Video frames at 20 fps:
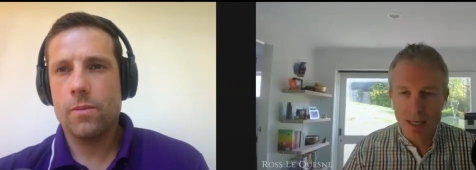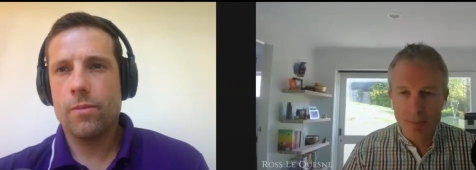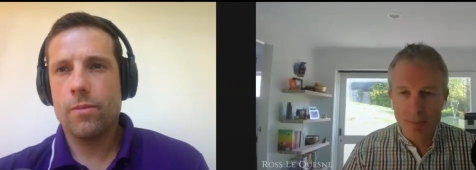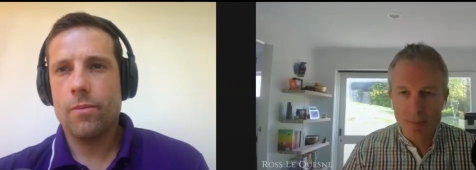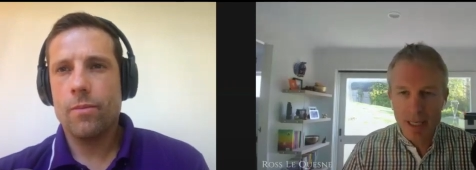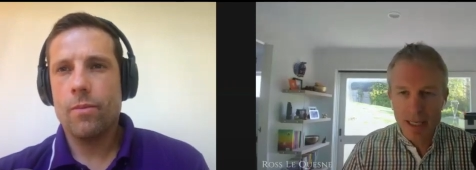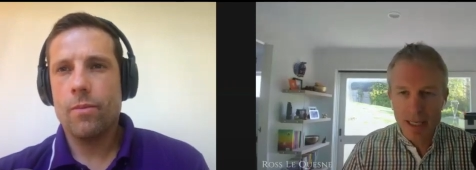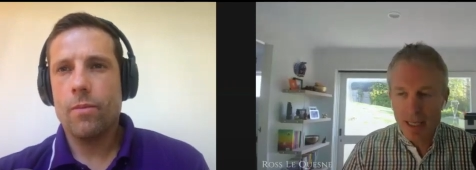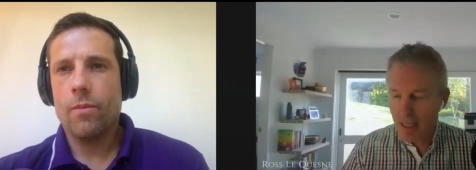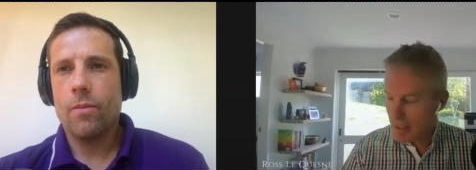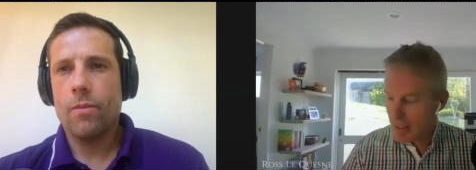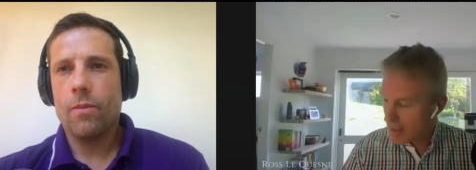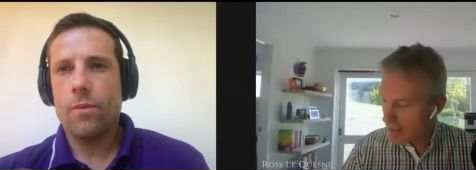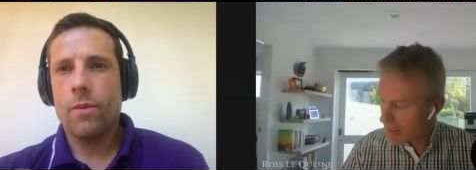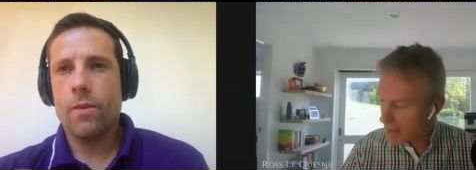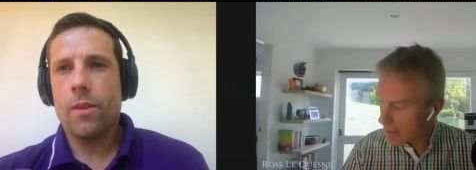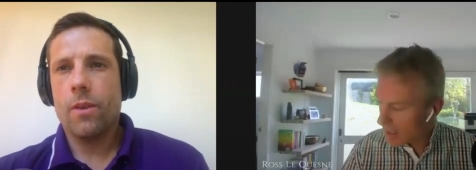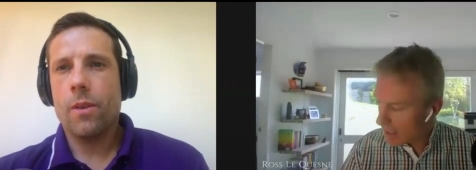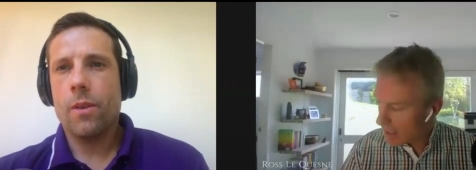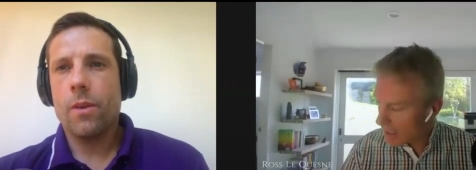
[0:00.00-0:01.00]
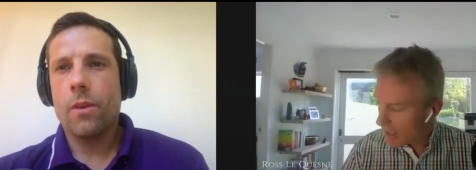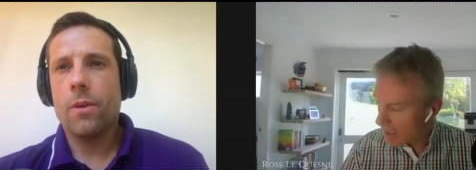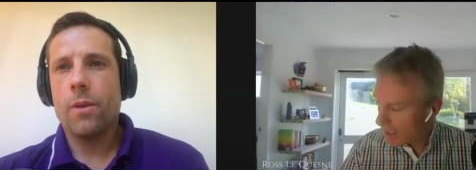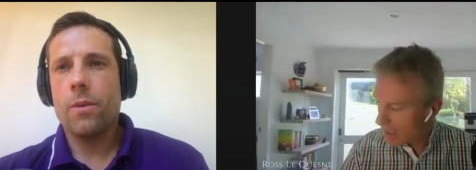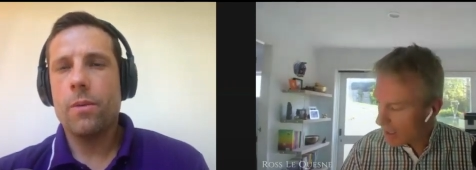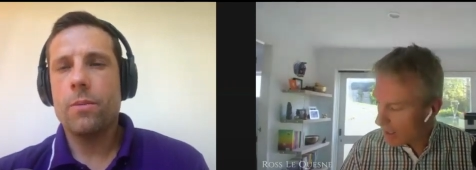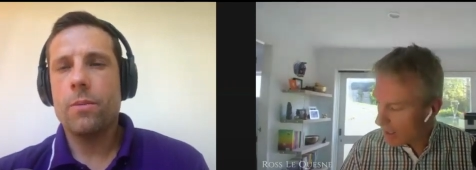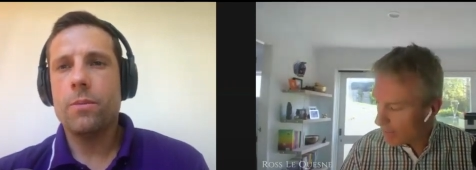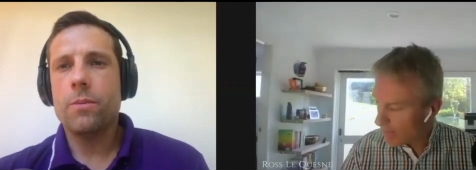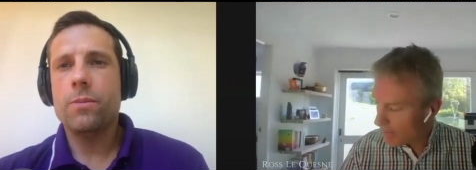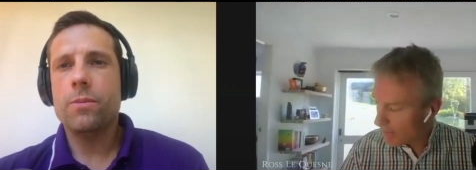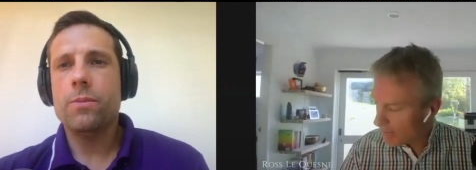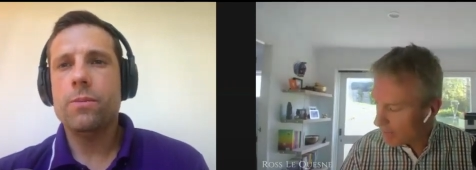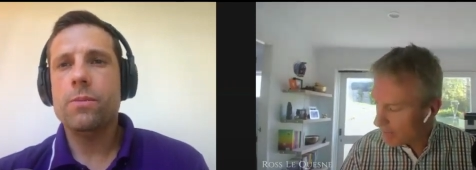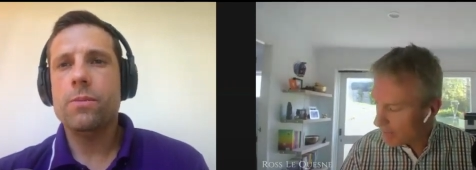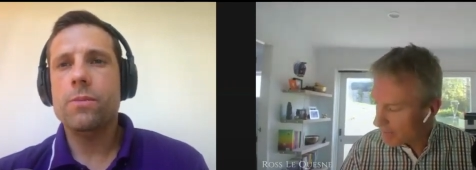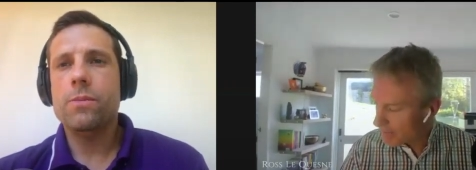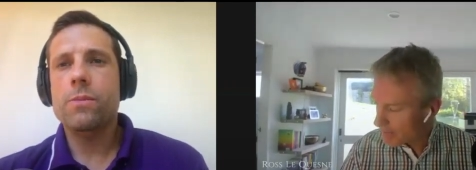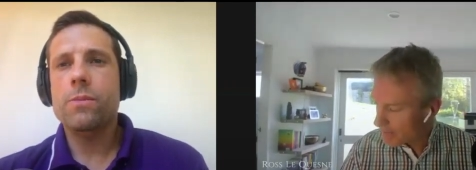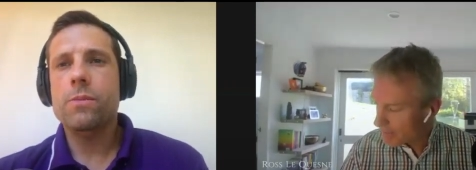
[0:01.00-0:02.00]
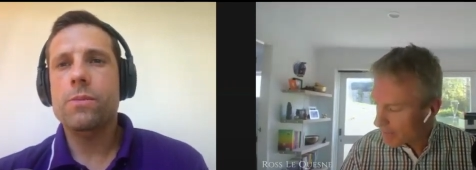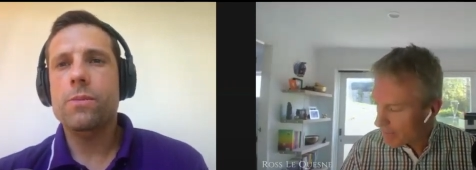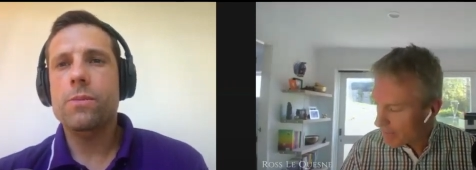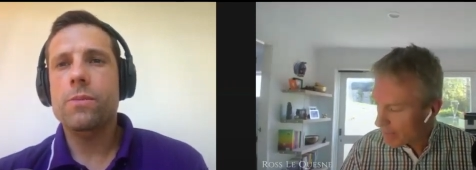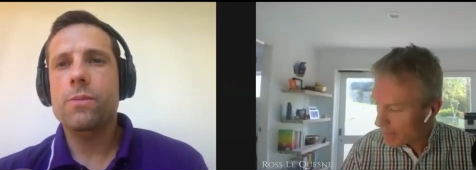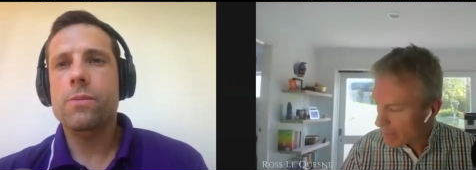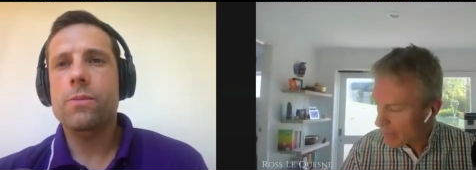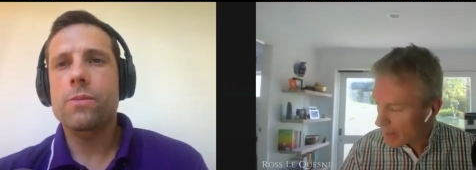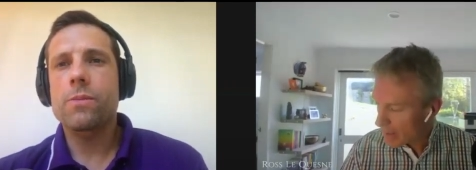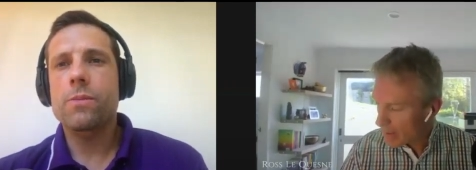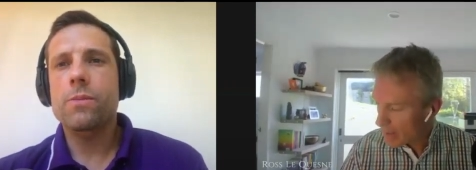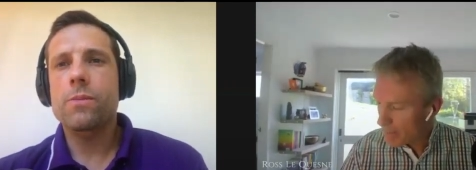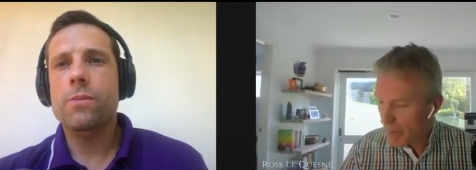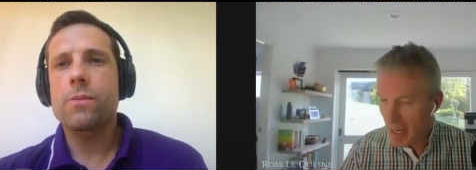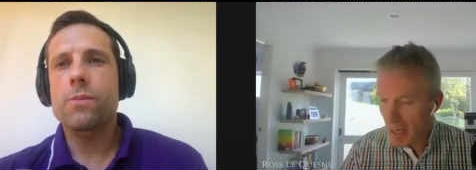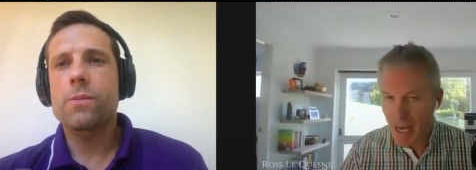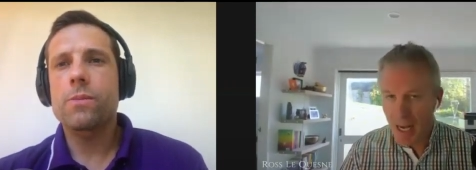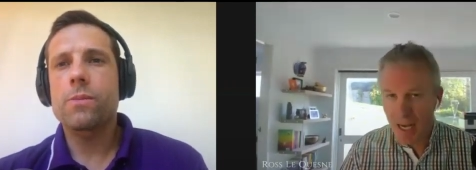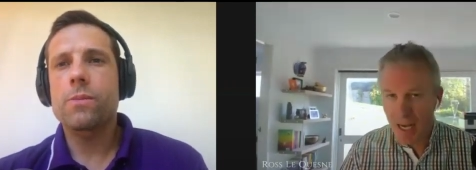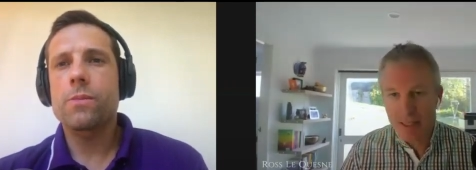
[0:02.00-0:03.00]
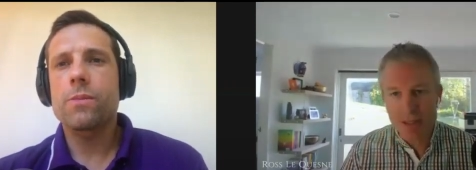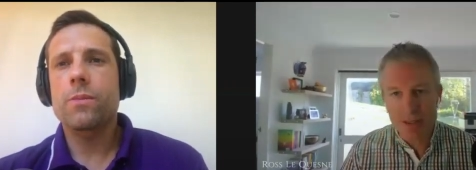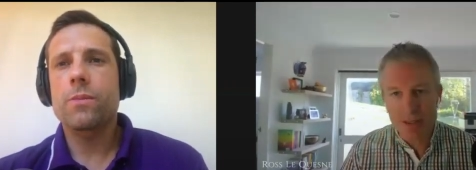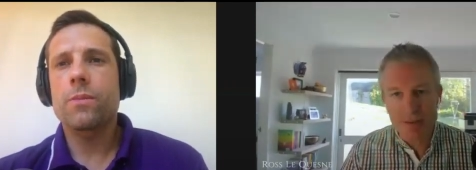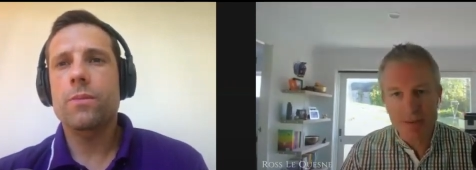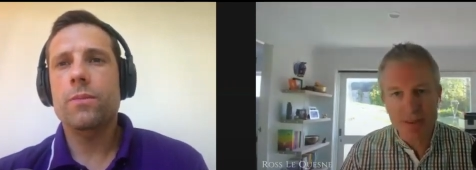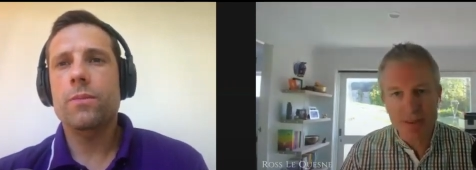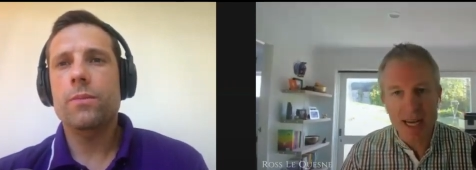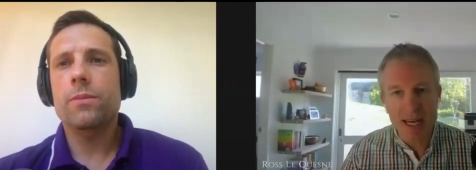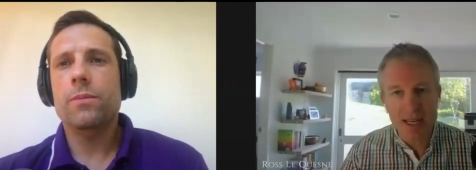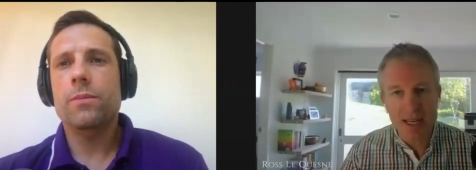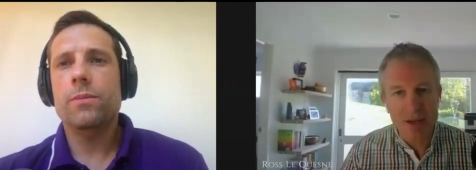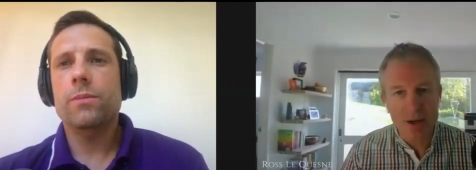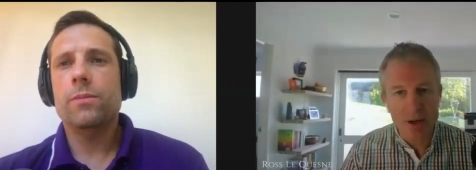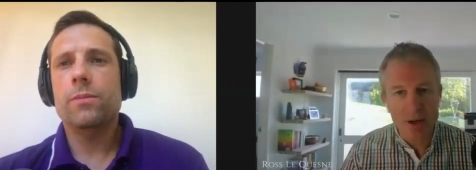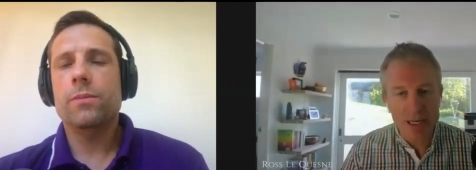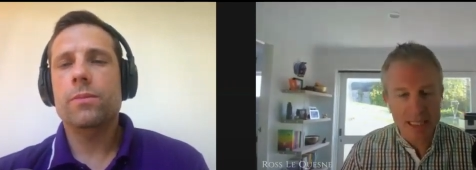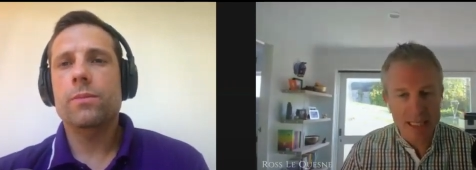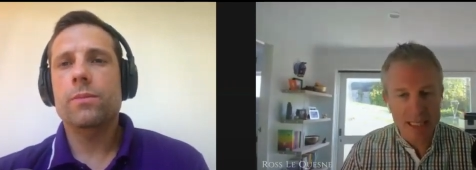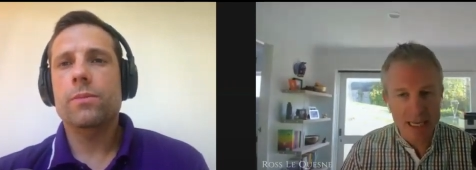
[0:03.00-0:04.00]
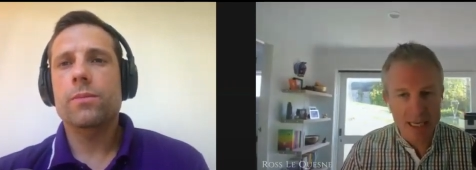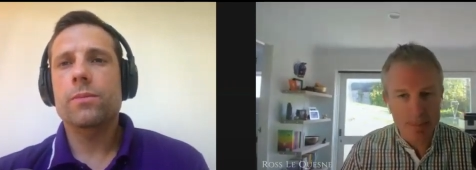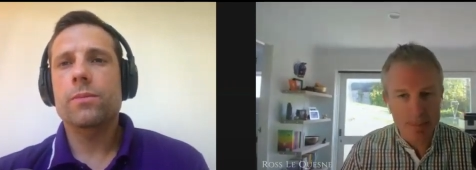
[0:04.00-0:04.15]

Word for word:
Speaker 1: biggest um, parts of that 90 day